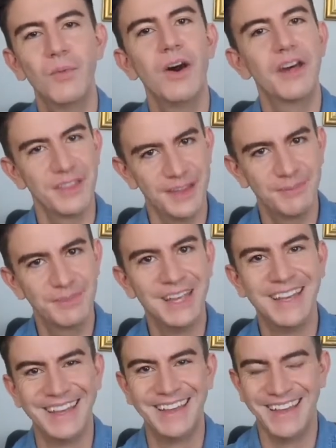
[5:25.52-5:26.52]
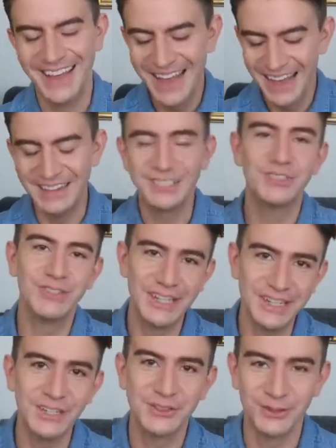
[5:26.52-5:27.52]
worth it. And it's
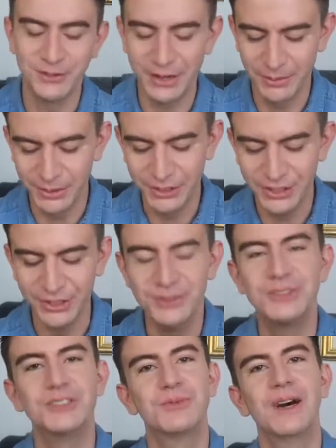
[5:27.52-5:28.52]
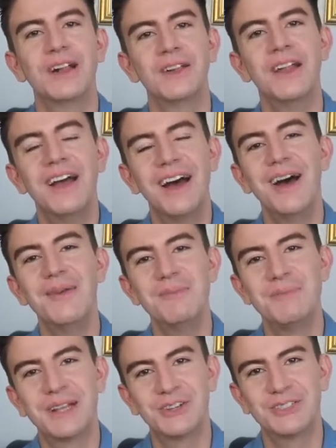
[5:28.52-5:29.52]
really useful when I'm on shoots as well,
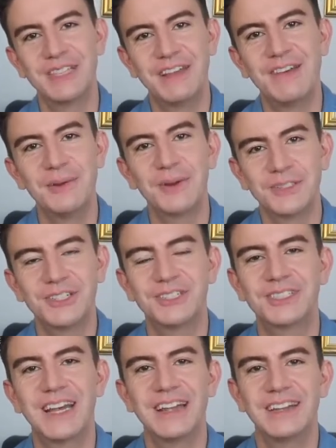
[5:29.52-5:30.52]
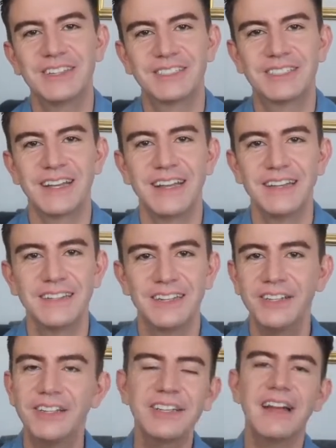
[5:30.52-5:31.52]
because if anyone does get a little stain,
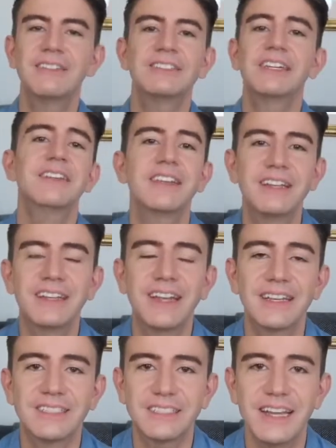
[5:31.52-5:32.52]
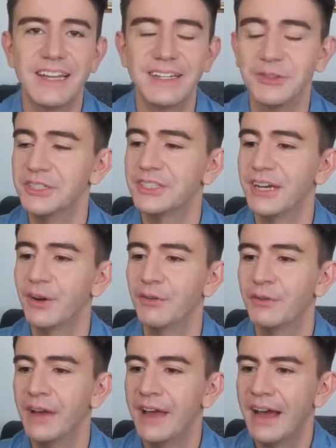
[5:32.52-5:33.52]
and you can guarantee that you're going to get a stain on
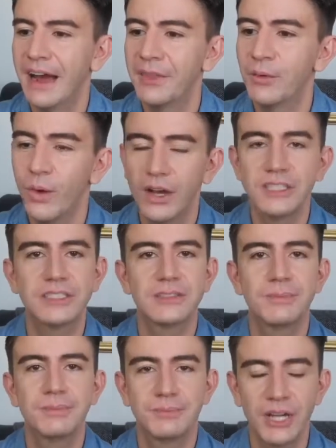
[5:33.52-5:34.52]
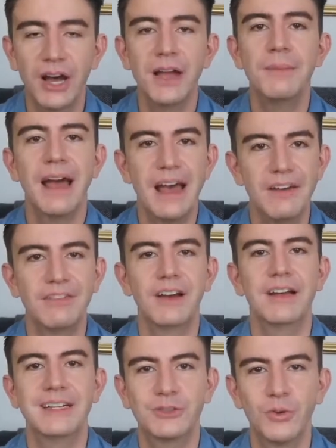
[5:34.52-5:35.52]
yourself at the worst time
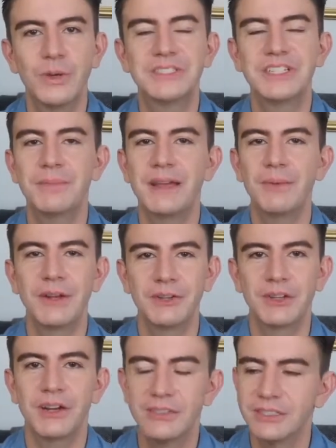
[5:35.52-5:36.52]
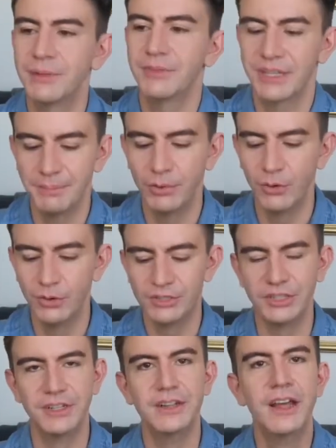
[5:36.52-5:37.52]
ever, it's always going to be when you're going to something
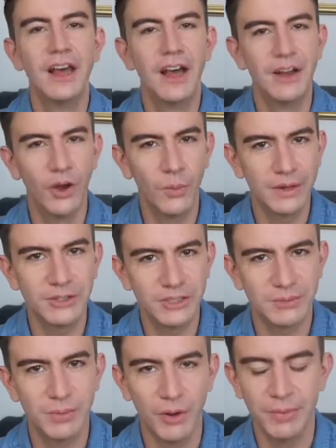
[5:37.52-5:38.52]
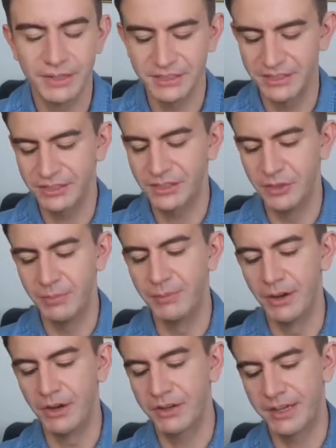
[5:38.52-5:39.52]
important and not when you're just popping to the
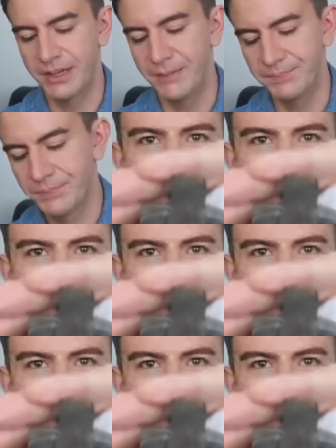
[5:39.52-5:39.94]
supermarket.